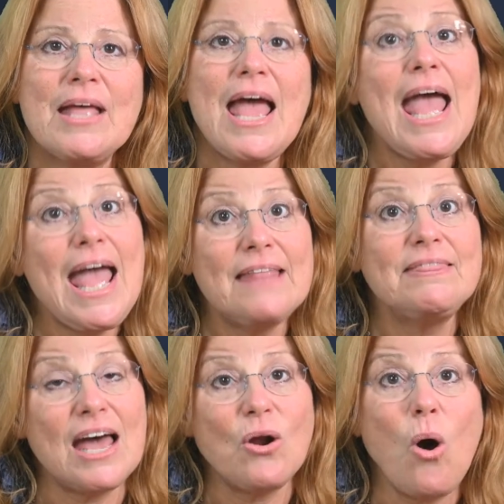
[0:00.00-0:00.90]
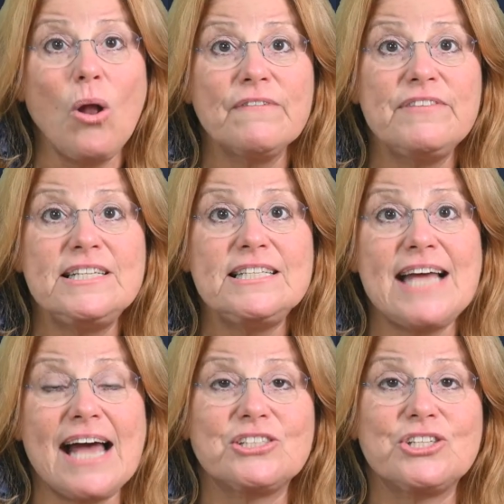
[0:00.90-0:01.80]
and that all of the
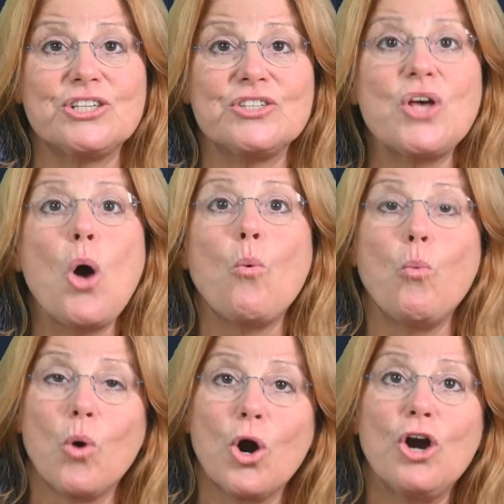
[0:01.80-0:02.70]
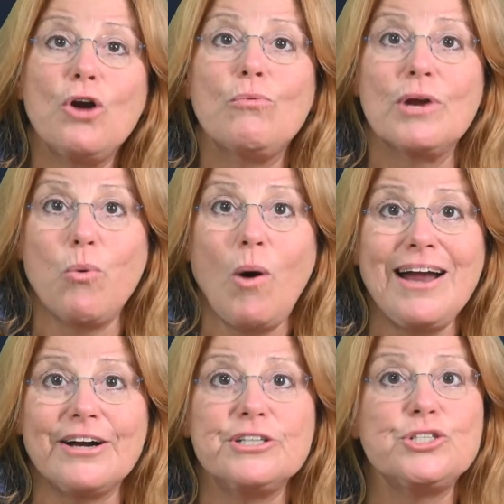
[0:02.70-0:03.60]
detectors were
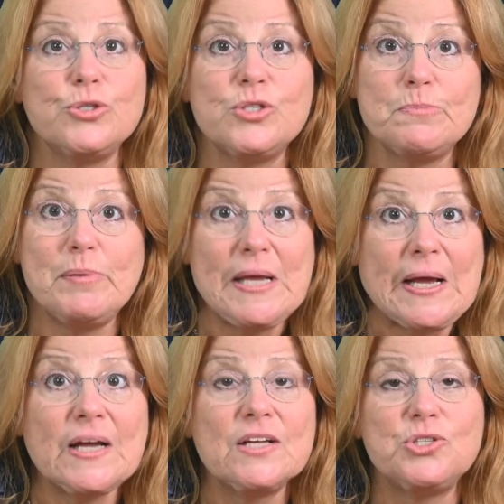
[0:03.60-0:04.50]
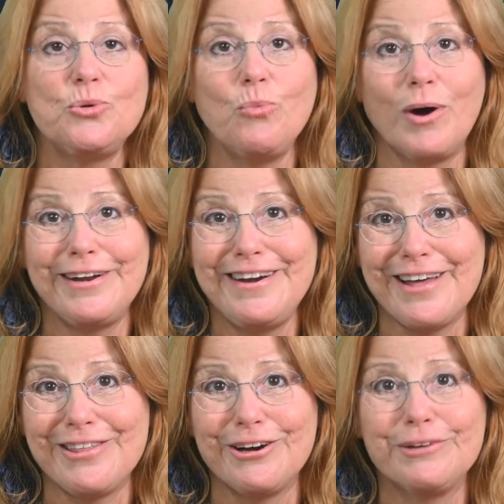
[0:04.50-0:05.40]
required to speak to one
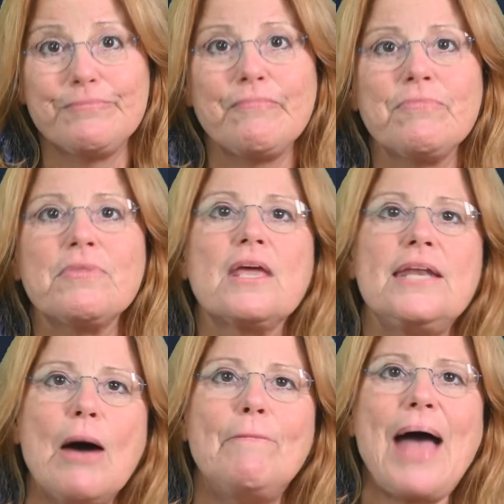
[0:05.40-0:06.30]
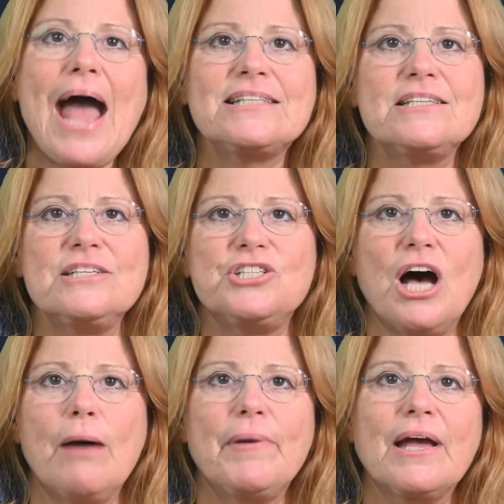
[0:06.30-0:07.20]
another. Now back to the
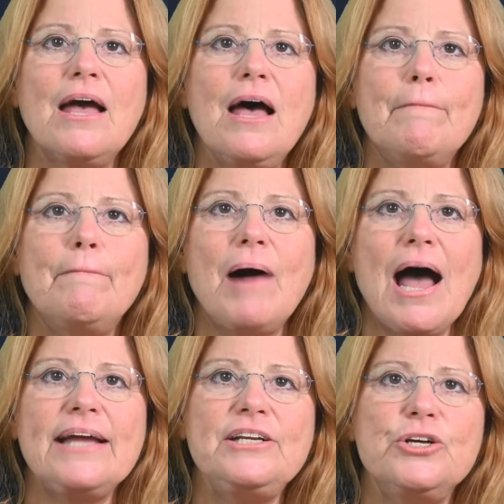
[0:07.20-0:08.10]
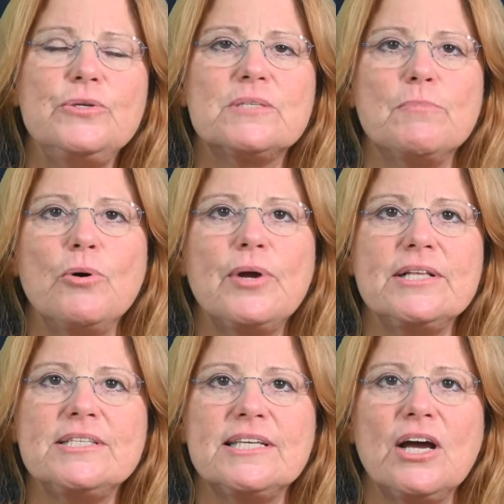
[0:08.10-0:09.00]
topic. Buying new smoke
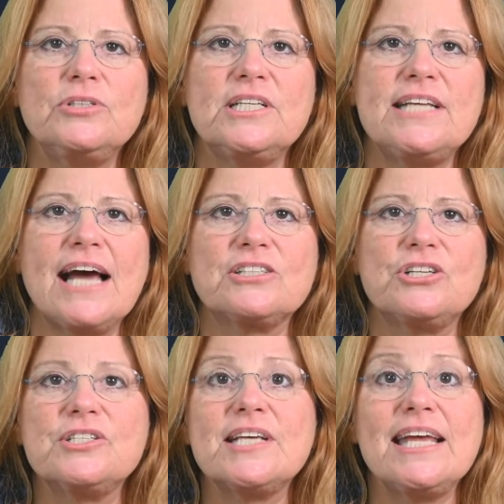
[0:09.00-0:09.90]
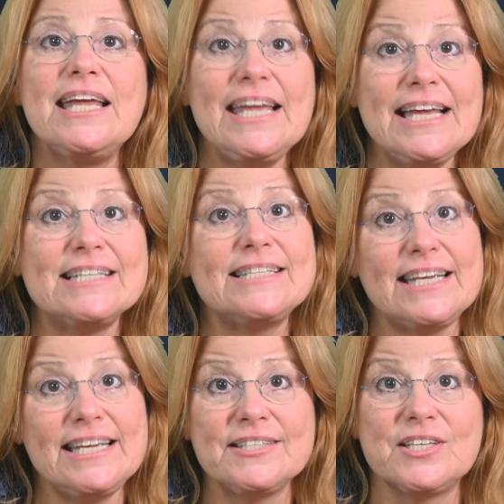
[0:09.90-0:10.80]
and CO detectors is
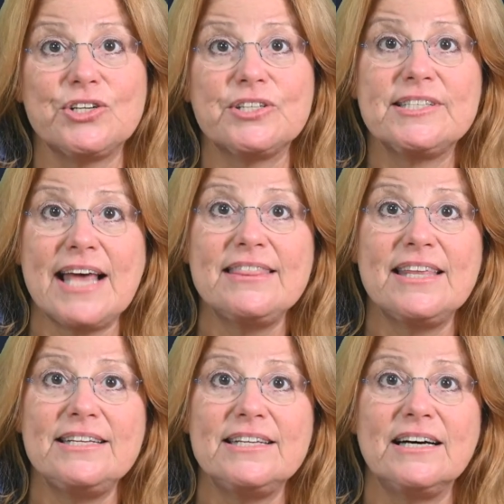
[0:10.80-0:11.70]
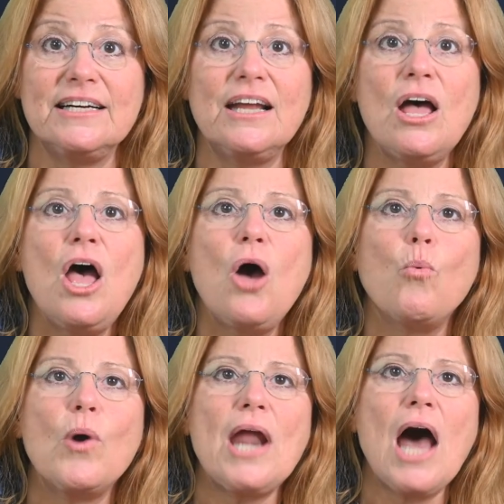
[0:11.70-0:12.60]
easier said than done.
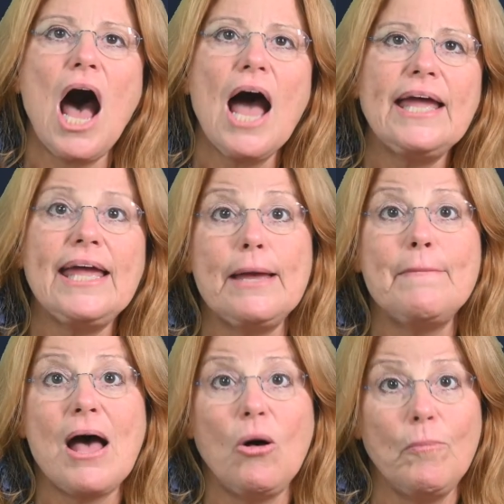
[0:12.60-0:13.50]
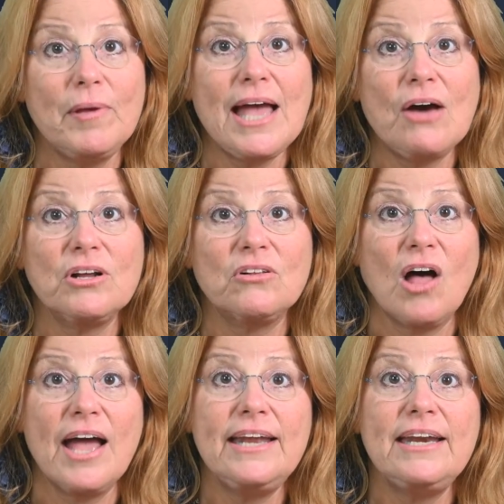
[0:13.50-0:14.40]
When I am helping out a
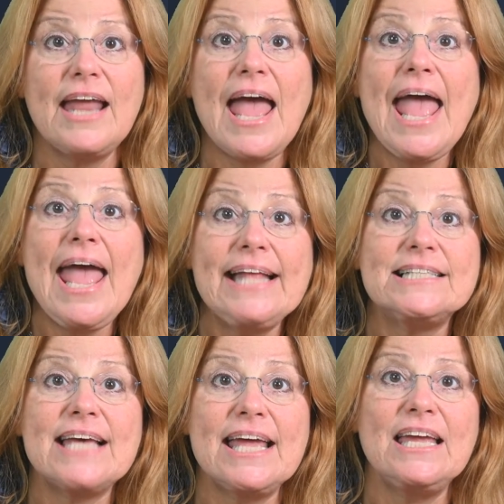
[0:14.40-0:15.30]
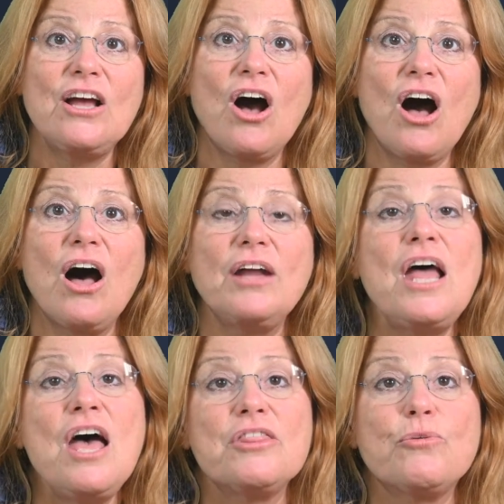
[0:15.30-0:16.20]
client and taking on
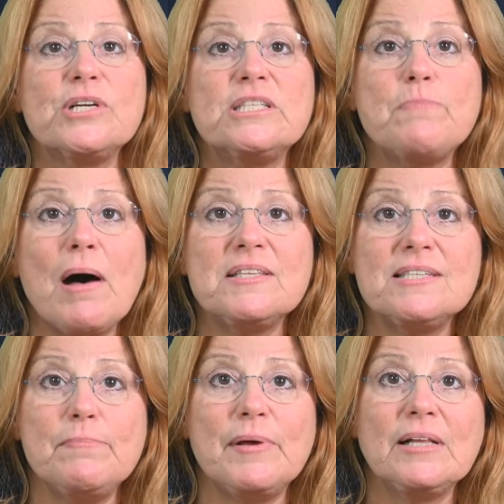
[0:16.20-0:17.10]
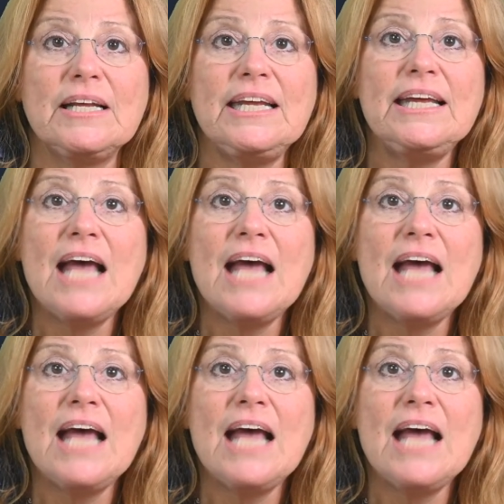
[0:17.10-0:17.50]
the responsibility,